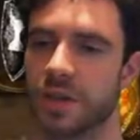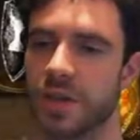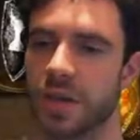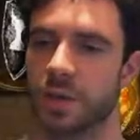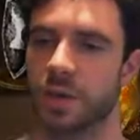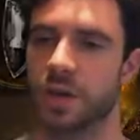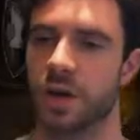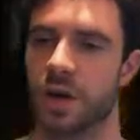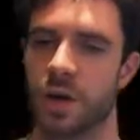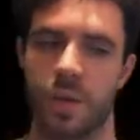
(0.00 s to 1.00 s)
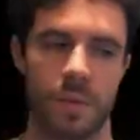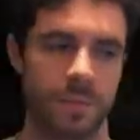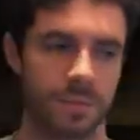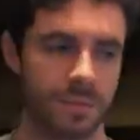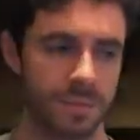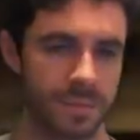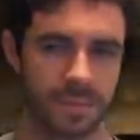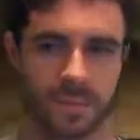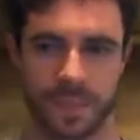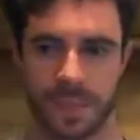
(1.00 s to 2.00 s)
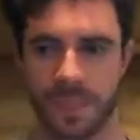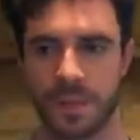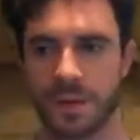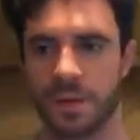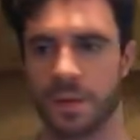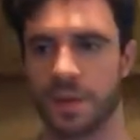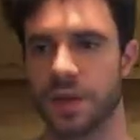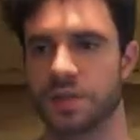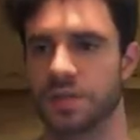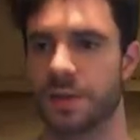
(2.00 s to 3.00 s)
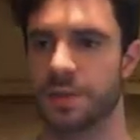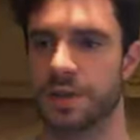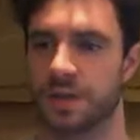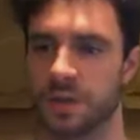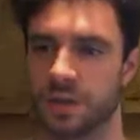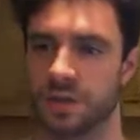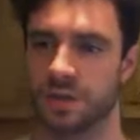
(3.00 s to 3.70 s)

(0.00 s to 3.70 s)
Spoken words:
In we go. We examine it using the